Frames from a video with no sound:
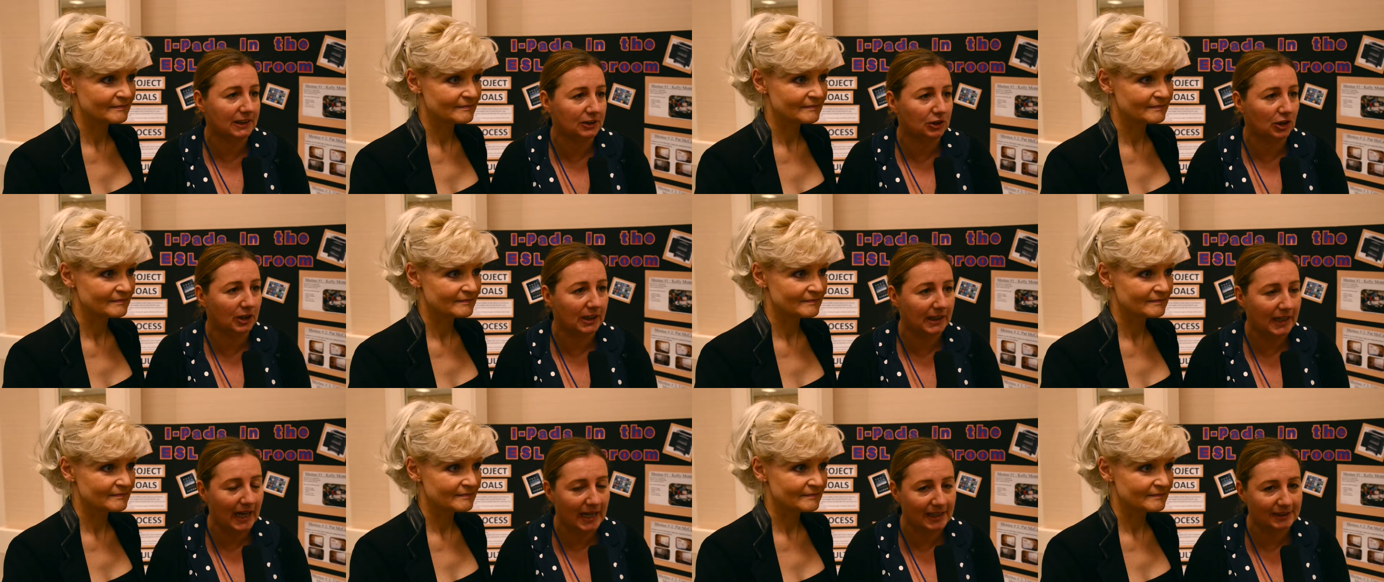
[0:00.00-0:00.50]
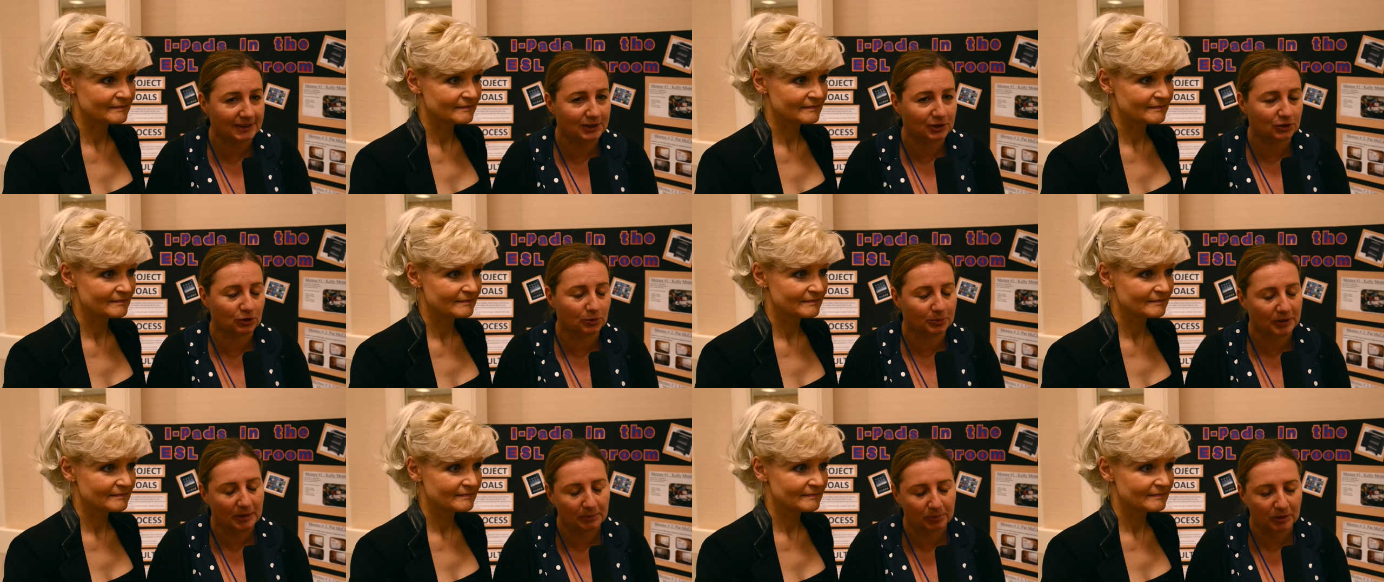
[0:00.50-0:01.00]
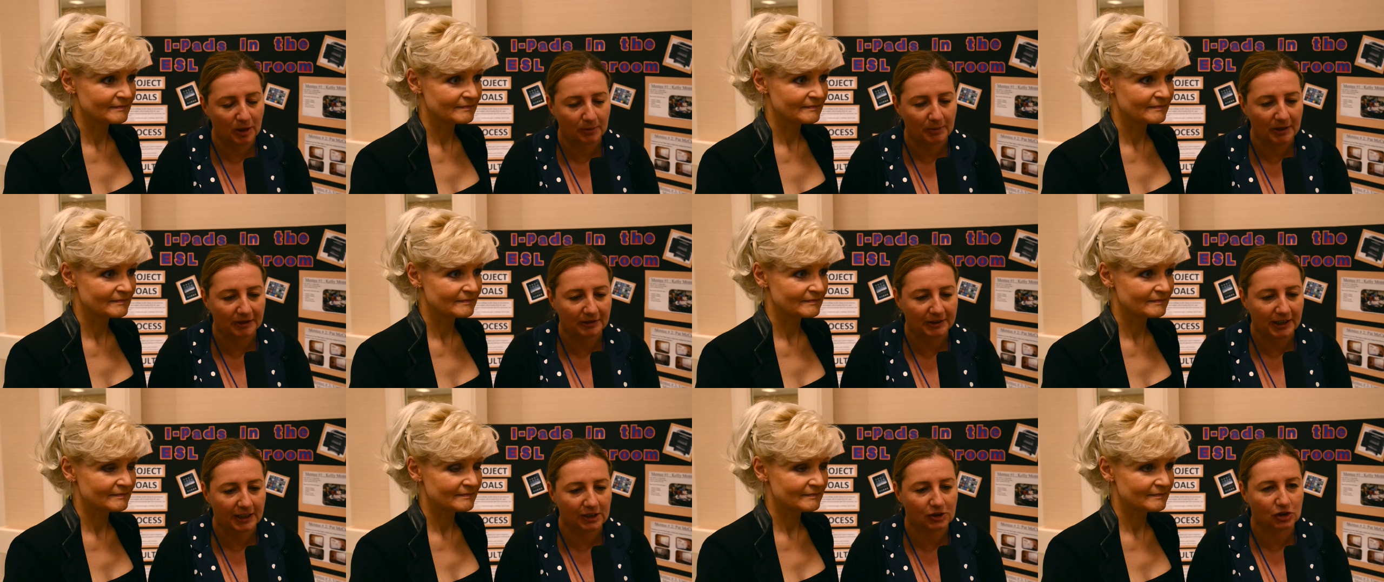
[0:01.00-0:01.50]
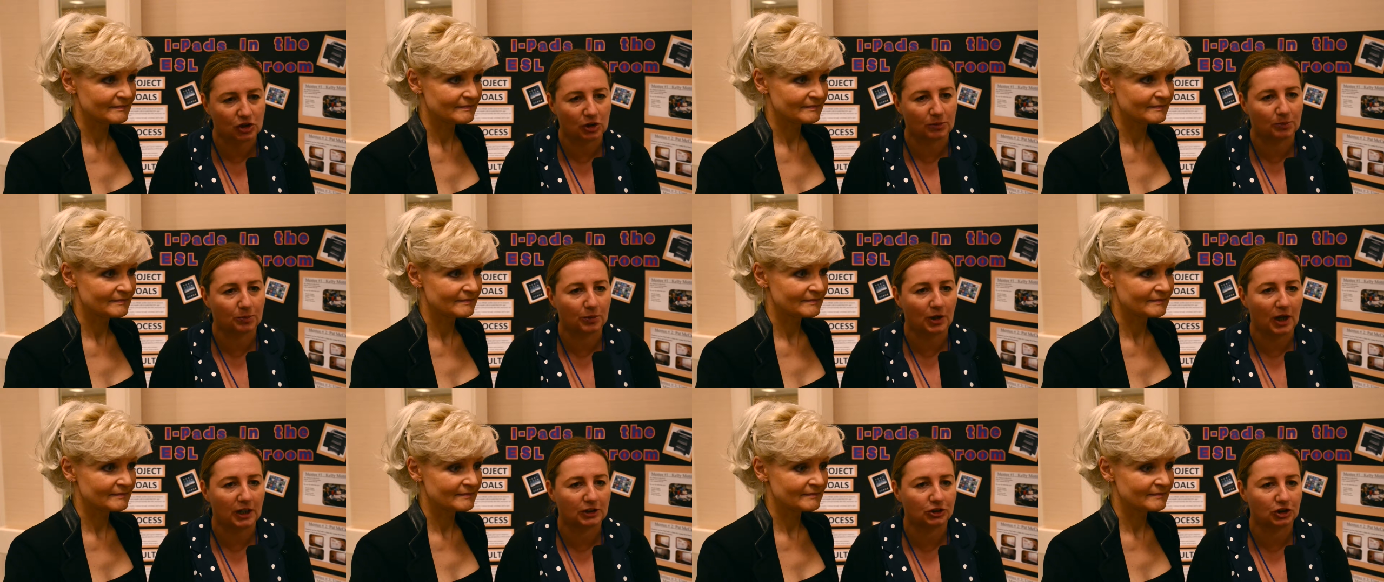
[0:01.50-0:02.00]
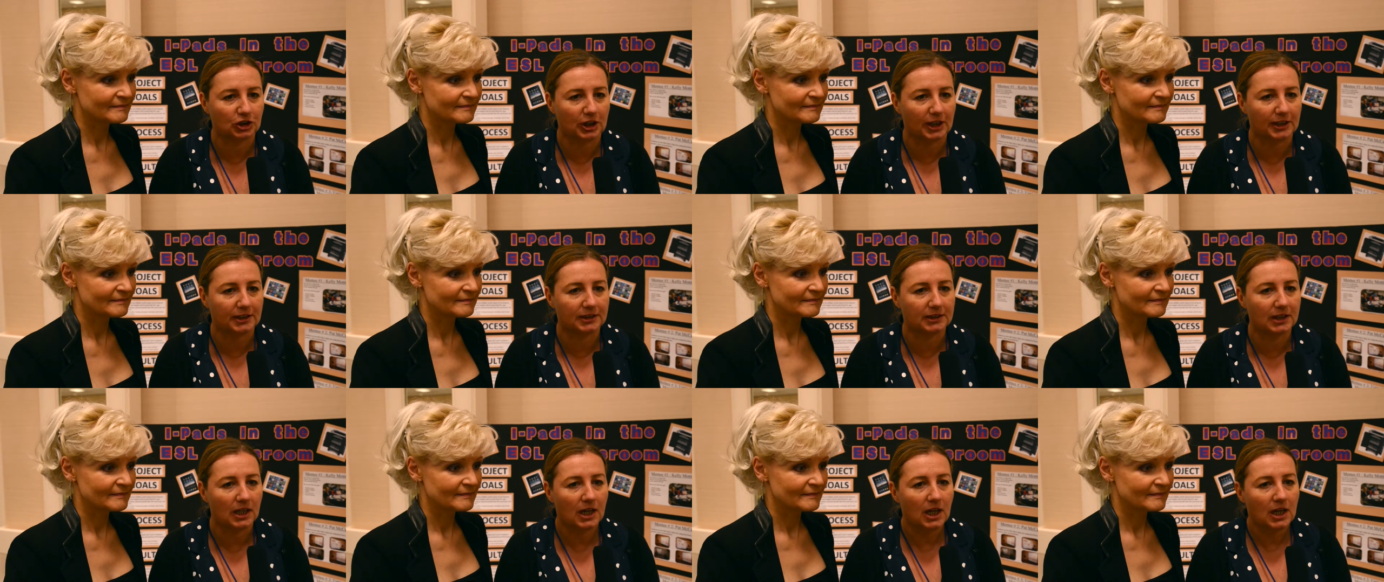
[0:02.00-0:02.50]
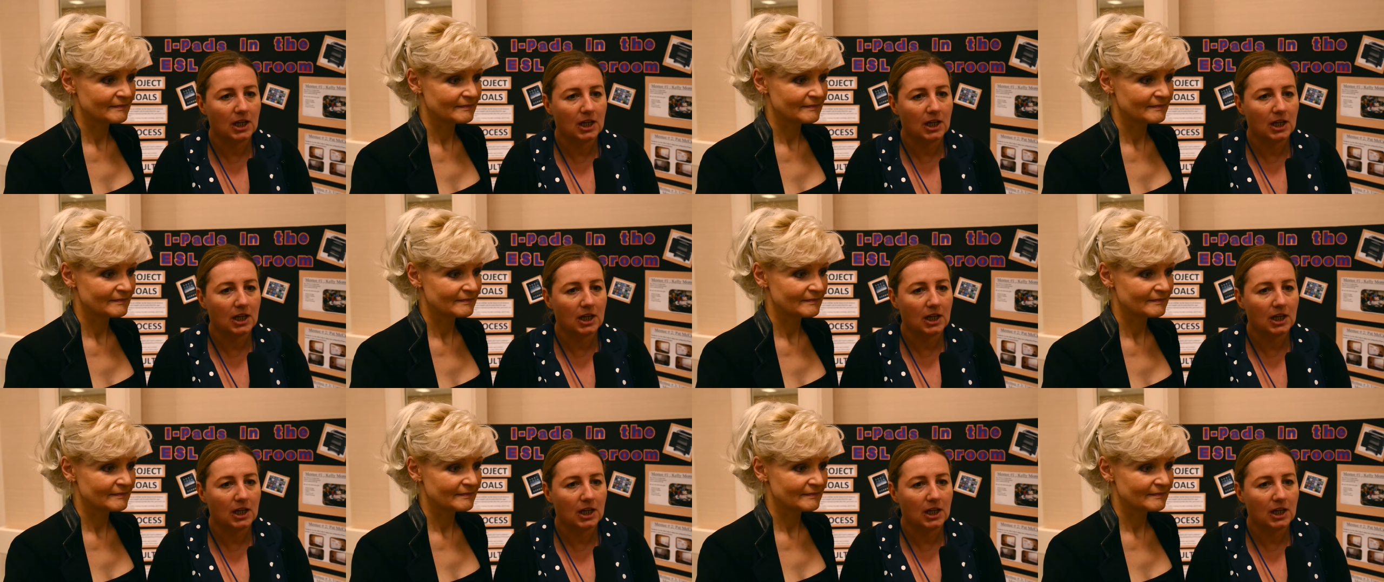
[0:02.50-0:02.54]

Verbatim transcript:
Speaker 1: in a Classroom Implementation Project.